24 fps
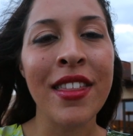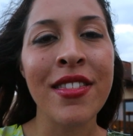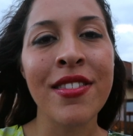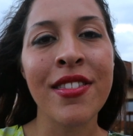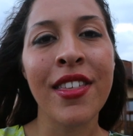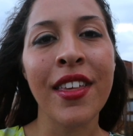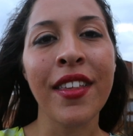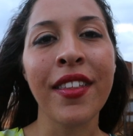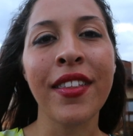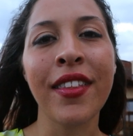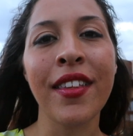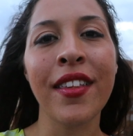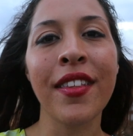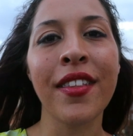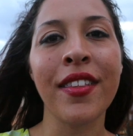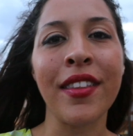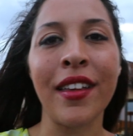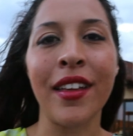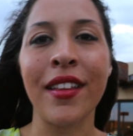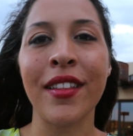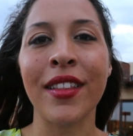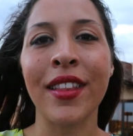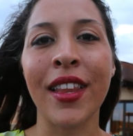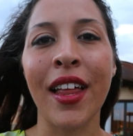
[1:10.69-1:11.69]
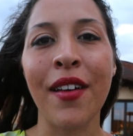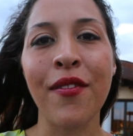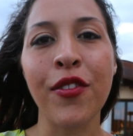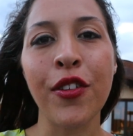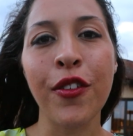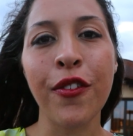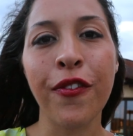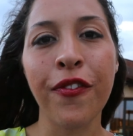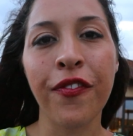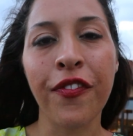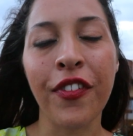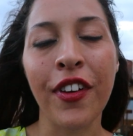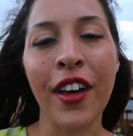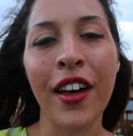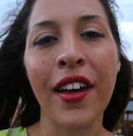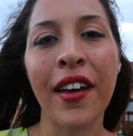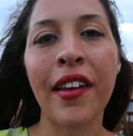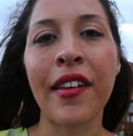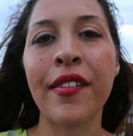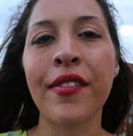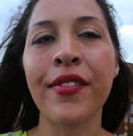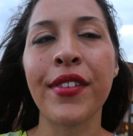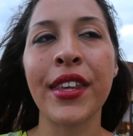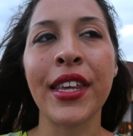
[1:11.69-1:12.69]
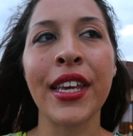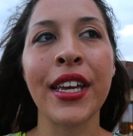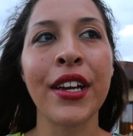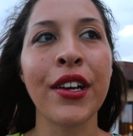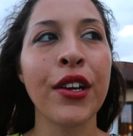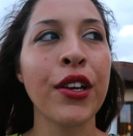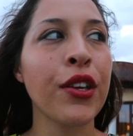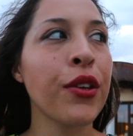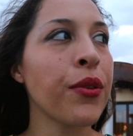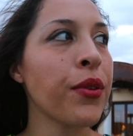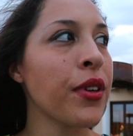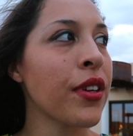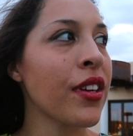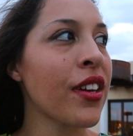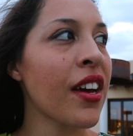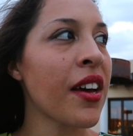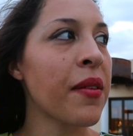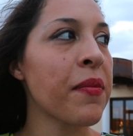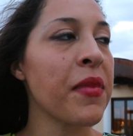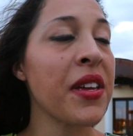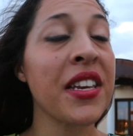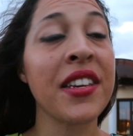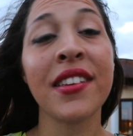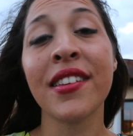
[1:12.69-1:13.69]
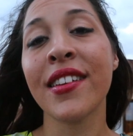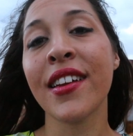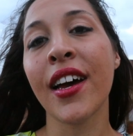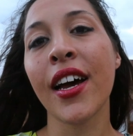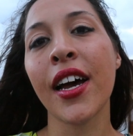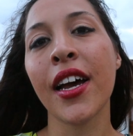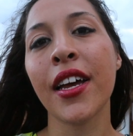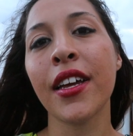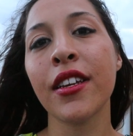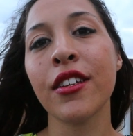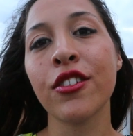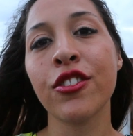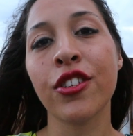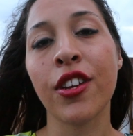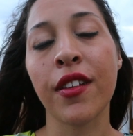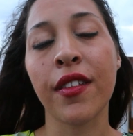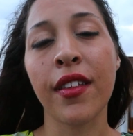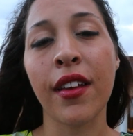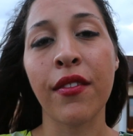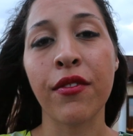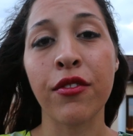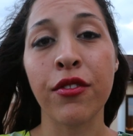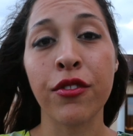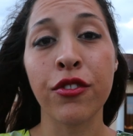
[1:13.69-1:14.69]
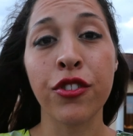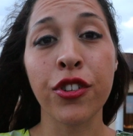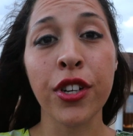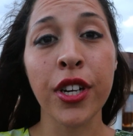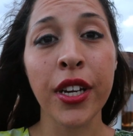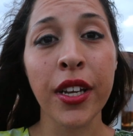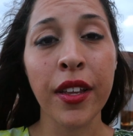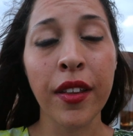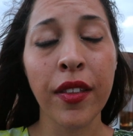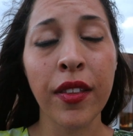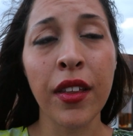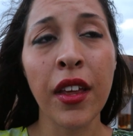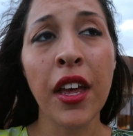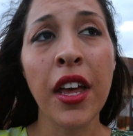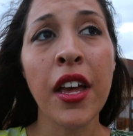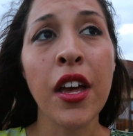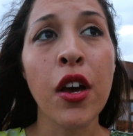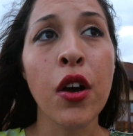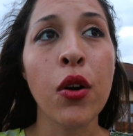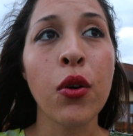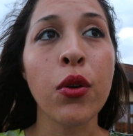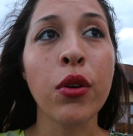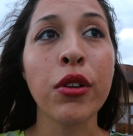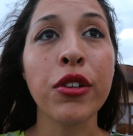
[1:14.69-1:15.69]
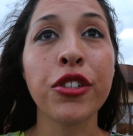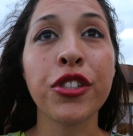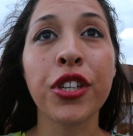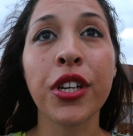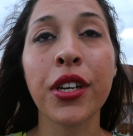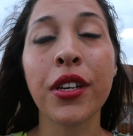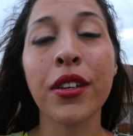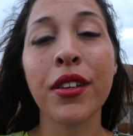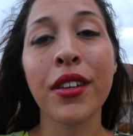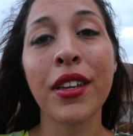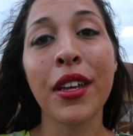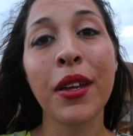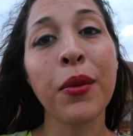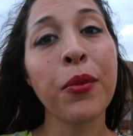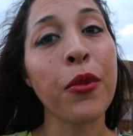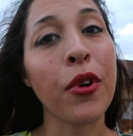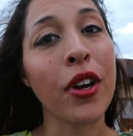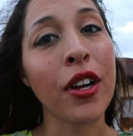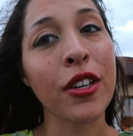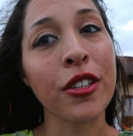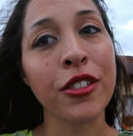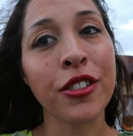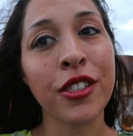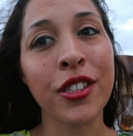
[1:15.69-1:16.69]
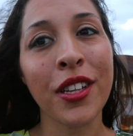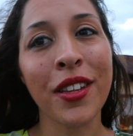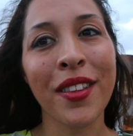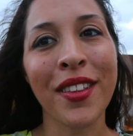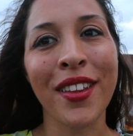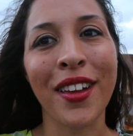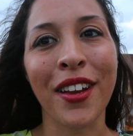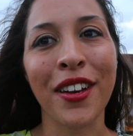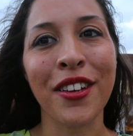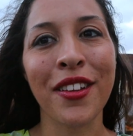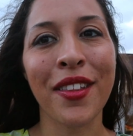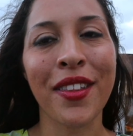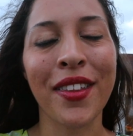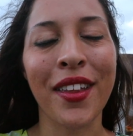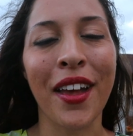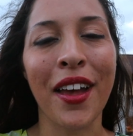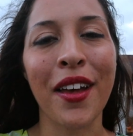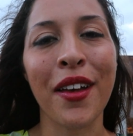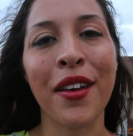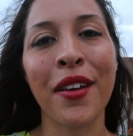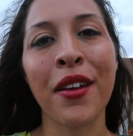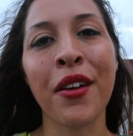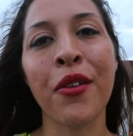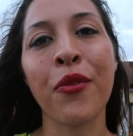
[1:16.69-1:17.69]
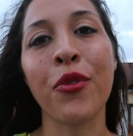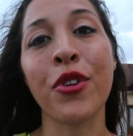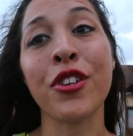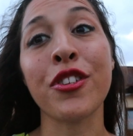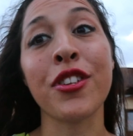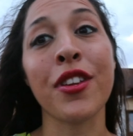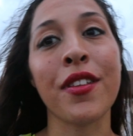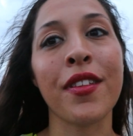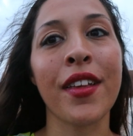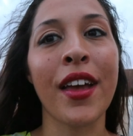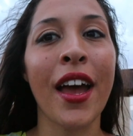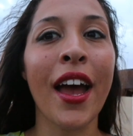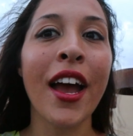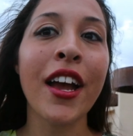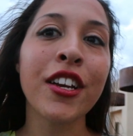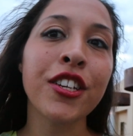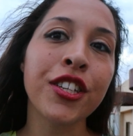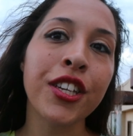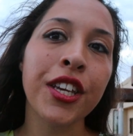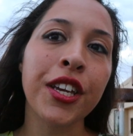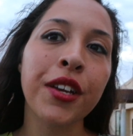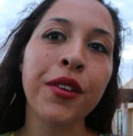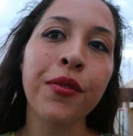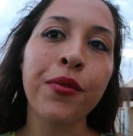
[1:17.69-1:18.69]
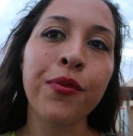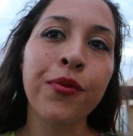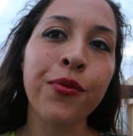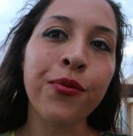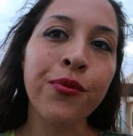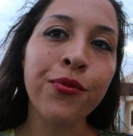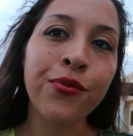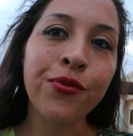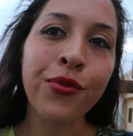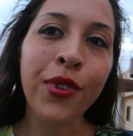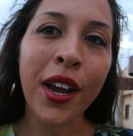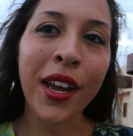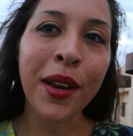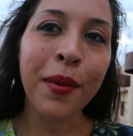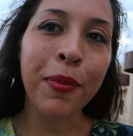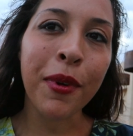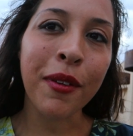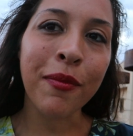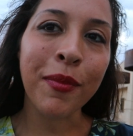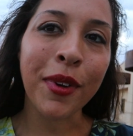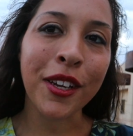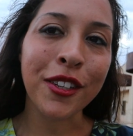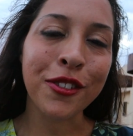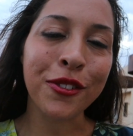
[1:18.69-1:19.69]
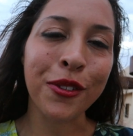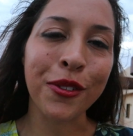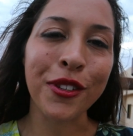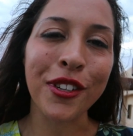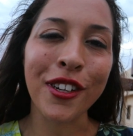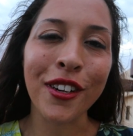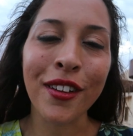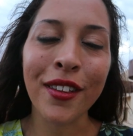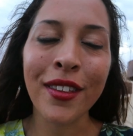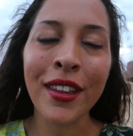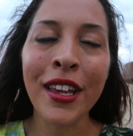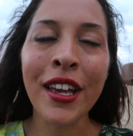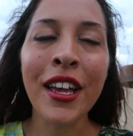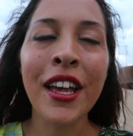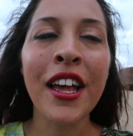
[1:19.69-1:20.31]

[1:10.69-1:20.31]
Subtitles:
This is level 5. Here you can come and dine, just have some drinks, or chill and watch the sunset, which is actually right above my shoulders.